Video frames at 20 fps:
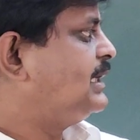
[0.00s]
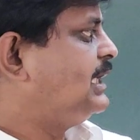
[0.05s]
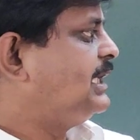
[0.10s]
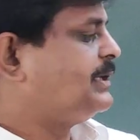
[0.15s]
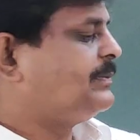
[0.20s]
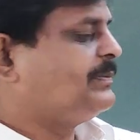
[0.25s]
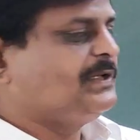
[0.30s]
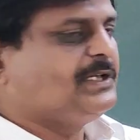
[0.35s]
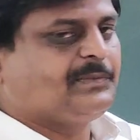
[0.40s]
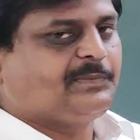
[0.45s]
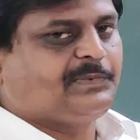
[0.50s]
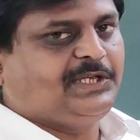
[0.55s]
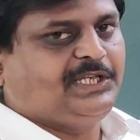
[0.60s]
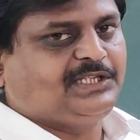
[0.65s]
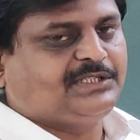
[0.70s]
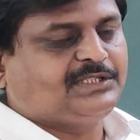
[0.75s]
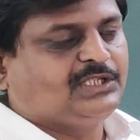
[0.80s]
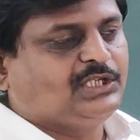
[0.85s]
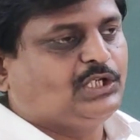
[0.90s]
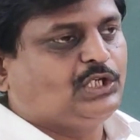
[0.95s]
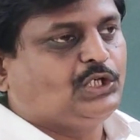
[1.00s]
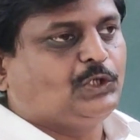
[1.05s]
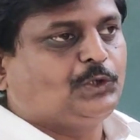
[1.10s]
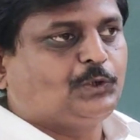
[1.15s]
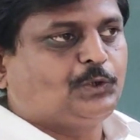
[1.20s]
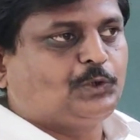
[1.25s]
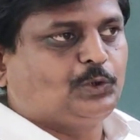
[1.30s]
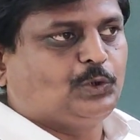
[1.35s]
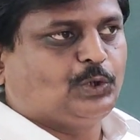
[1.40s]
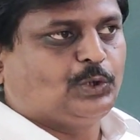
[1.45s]
Let me
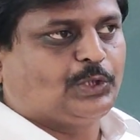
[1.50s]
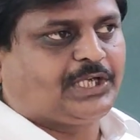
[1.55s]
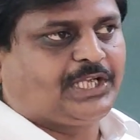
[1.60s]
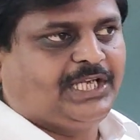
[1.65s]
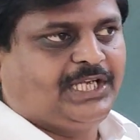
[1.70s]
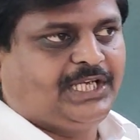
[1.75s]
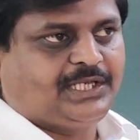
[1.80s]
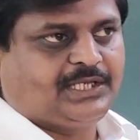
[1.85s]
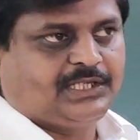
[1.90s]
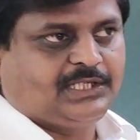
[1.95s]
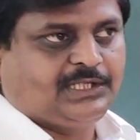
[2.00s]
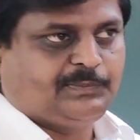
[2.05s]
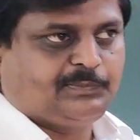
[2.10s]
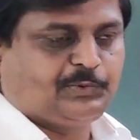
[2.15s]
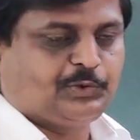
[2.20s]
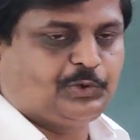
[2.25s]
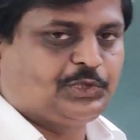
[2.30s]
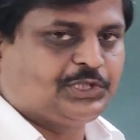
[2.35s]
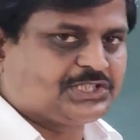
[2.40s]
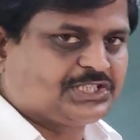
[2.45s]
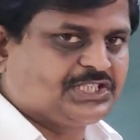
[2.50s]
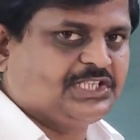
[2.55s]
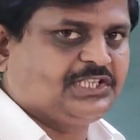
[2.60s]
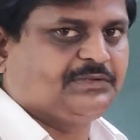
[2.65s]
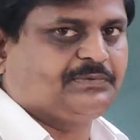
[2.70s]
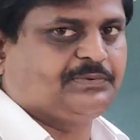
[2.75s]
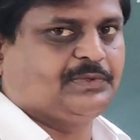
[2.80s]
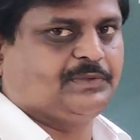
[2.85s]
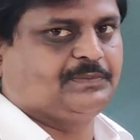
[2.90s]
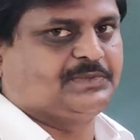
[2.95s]
repeat, to locate the position
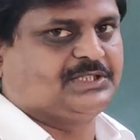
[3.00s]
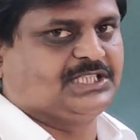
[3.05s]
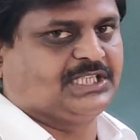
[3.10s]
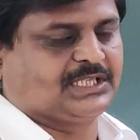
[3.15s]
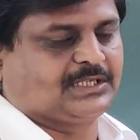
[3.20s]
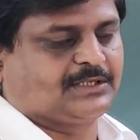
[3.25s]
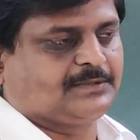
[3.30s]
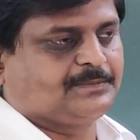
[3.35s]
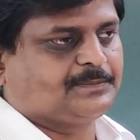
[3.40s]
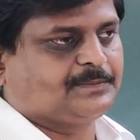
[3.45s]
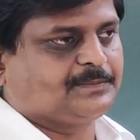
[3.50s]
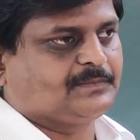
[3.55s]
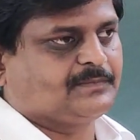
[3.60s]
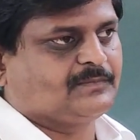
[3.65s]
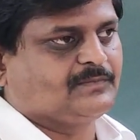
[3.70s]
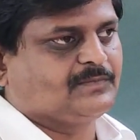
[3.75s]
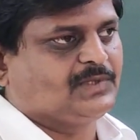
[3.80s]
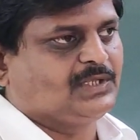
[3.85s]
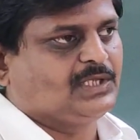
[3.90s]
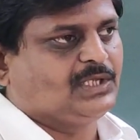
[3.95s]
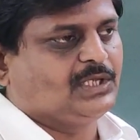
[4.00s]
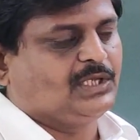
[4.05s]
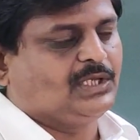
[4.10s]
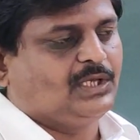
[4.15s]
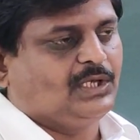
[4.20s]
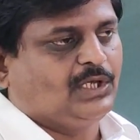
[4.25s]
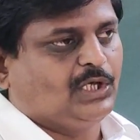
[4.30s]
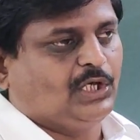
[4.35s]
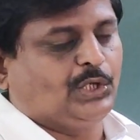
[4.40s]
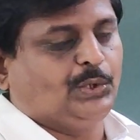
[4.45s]
of object
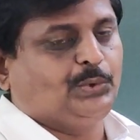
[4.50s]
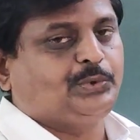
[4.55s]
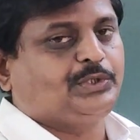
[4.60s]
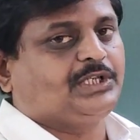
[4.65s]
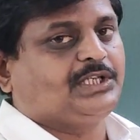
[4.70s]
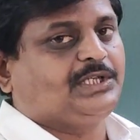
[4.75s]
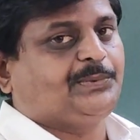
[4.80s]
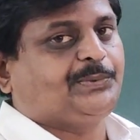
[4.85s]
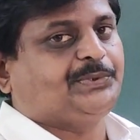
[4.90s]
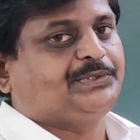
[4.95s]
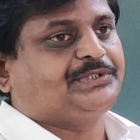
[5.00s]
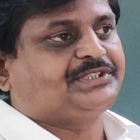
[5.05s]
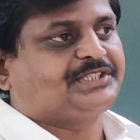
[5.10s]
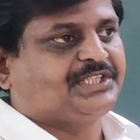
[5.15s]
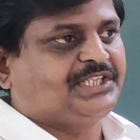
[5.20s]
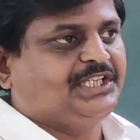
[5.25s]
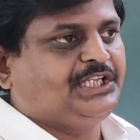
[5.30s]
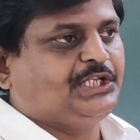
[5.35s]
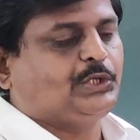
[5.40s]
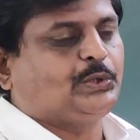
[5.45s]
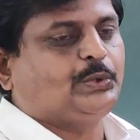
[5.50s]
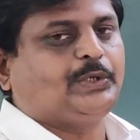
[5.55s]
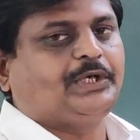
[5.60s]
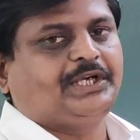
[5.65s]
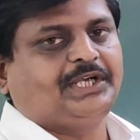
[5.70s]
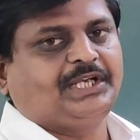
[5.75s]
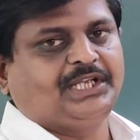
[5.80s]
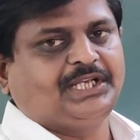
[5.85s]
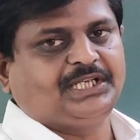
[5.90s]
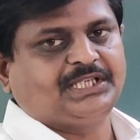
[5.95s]
out of a three
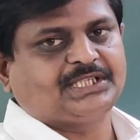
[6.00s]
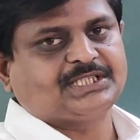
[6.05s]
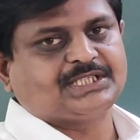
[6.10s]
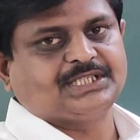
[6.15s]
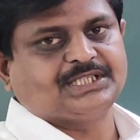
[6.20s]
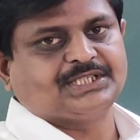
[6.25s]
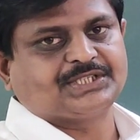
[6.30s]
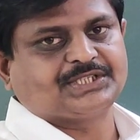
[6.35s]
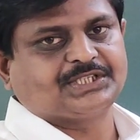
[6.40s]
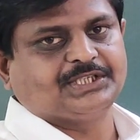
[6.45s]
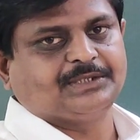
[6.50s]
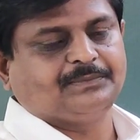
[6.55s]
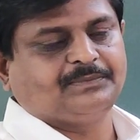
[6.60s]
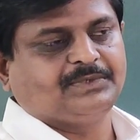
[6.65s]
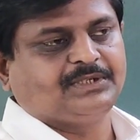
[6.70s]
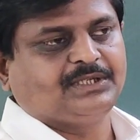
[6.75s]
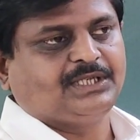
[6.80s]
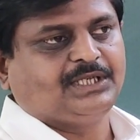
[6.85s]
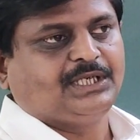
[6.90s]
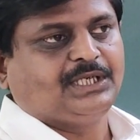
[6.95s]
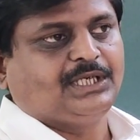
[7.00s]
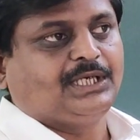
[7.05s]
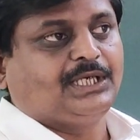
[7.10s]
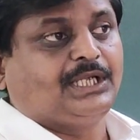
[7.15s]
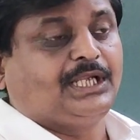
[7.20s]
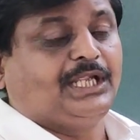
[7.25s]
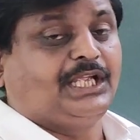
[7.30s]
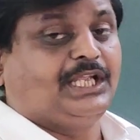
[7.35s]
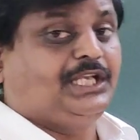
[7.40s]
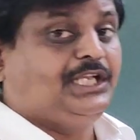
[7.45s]
coordinate system,
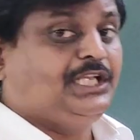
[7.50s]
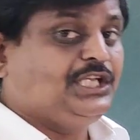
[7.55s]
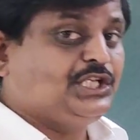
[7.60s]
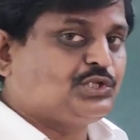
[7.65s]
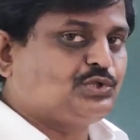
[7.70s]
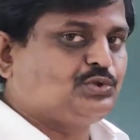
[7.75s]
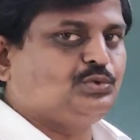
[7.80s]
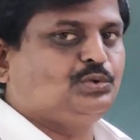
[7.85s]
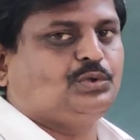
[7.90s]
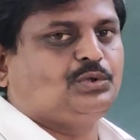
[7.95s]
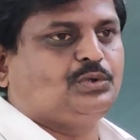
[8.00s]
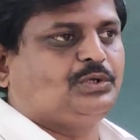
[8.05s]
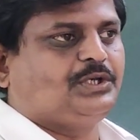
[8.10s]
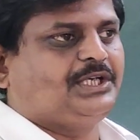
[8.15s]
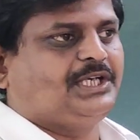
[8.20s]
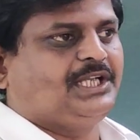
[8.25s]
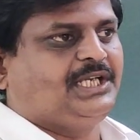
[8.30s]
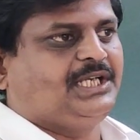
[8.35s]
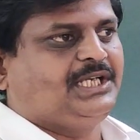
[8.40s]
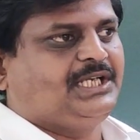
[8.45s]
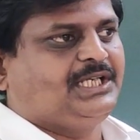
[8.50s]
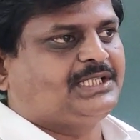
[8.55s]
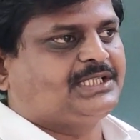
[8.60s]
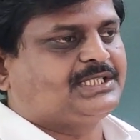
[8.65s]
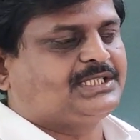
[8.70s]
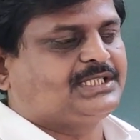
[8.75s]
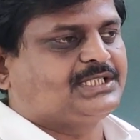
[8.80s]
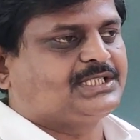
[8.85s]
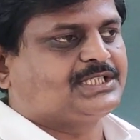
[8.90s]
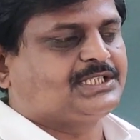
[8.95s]
any two coordinate
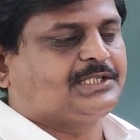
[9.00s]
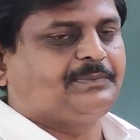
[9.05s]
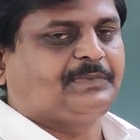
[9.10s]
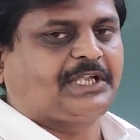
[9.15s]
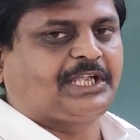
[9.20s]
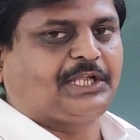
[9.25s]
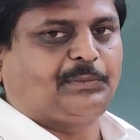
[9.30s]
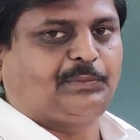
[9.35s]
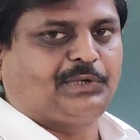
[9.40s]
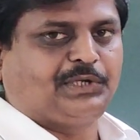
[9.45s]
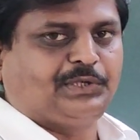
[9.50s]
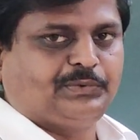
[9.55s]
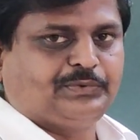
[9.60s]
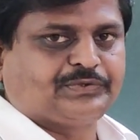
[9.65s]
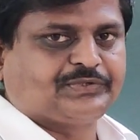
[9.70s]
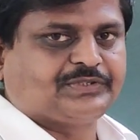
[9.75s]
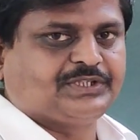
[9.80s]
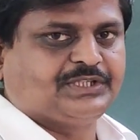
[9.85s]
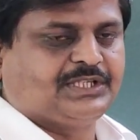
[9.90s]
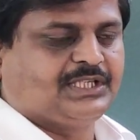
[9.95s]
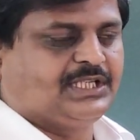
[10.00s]
system can be used.